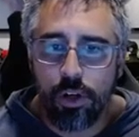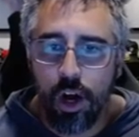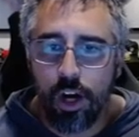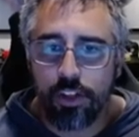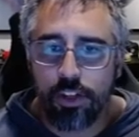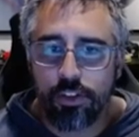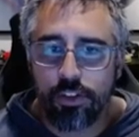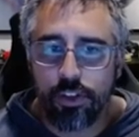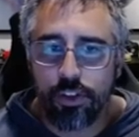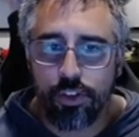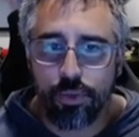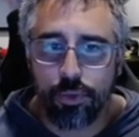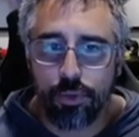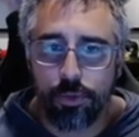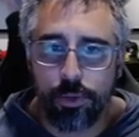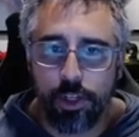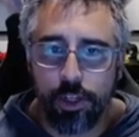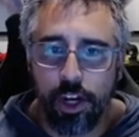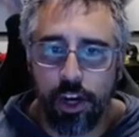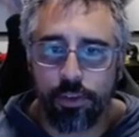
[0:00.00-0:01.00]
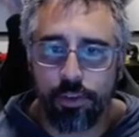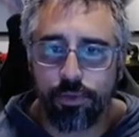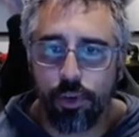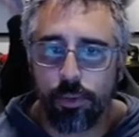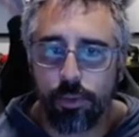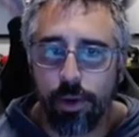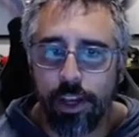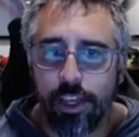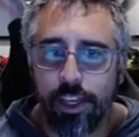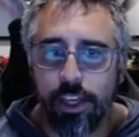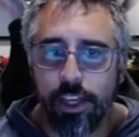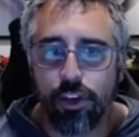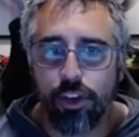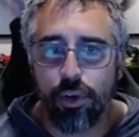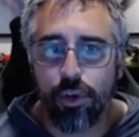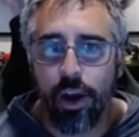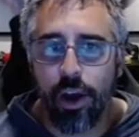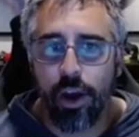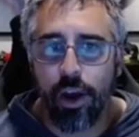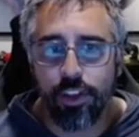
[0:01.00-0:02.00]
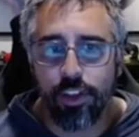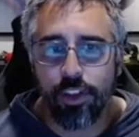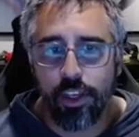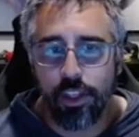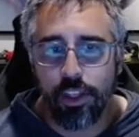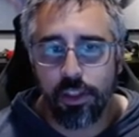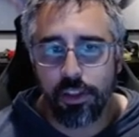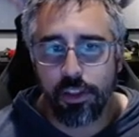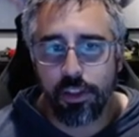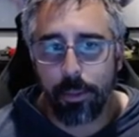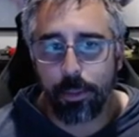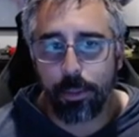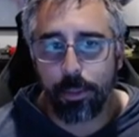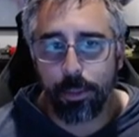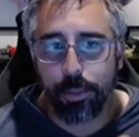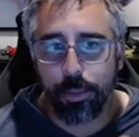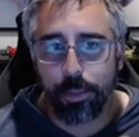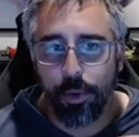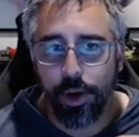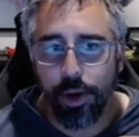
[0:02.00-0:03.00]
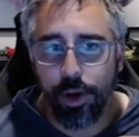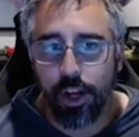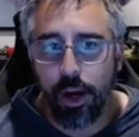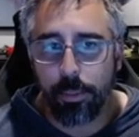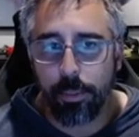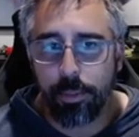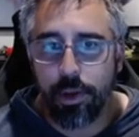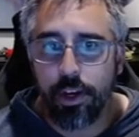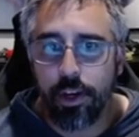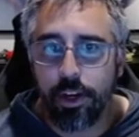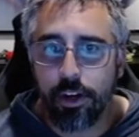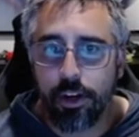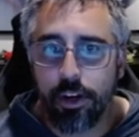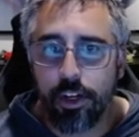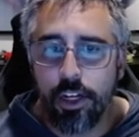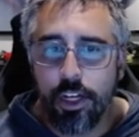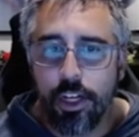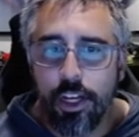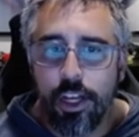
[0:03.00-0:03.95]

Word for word: onto this Rubicon four by E, you have the leopard print up here.